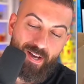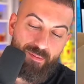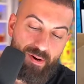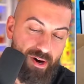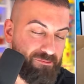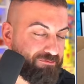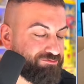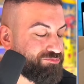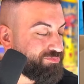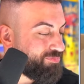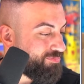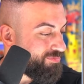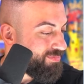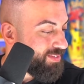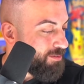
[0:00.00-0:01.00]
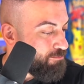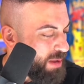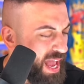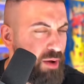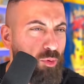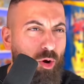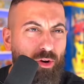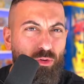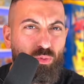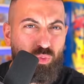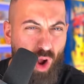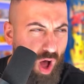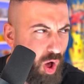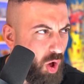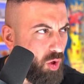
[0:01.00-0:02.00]
Come on. Man, we're on a
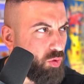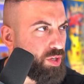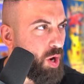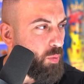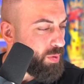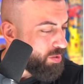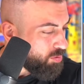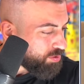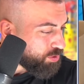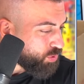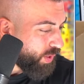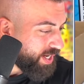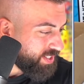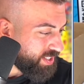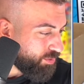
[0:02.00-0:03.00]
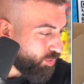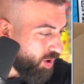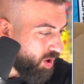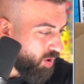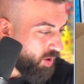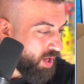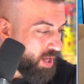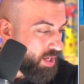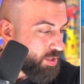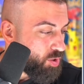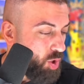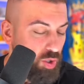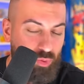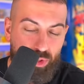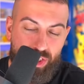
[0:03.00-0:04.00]
roll. Yo, we're on a crazy roll.
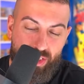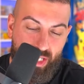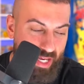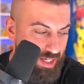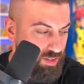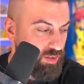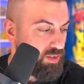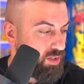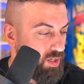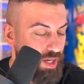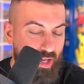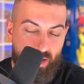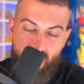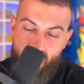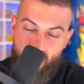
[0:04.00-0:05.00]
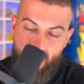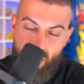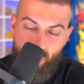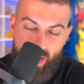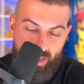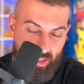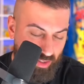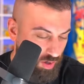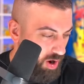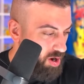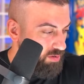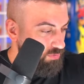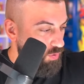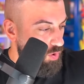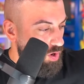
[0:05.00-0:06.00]
Gold Recycle. Uh, we got the
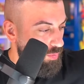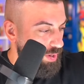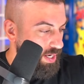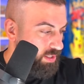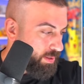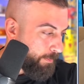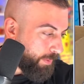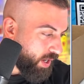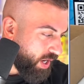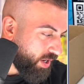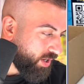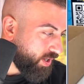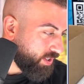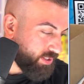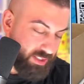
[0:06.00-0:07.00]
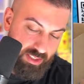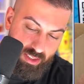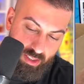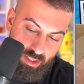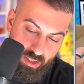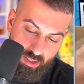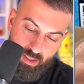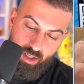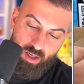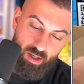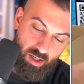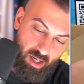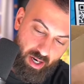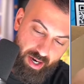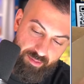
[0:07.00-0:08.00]
Gardevoir. We got the Birds.
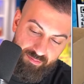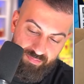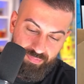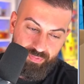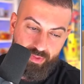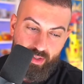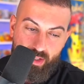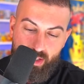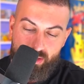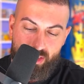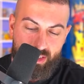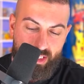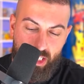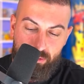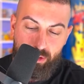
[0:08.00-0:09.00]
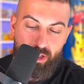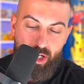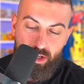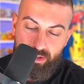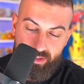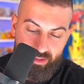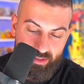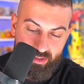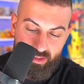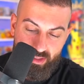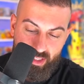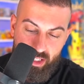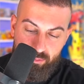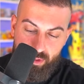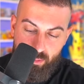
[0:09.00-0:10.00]
All right, let's just keep it going.
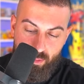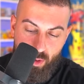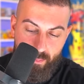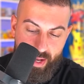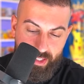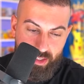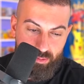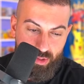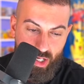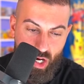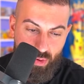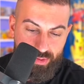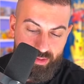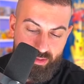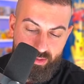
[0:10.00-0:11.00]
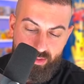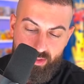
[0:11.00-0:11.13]
Keep the momentum going.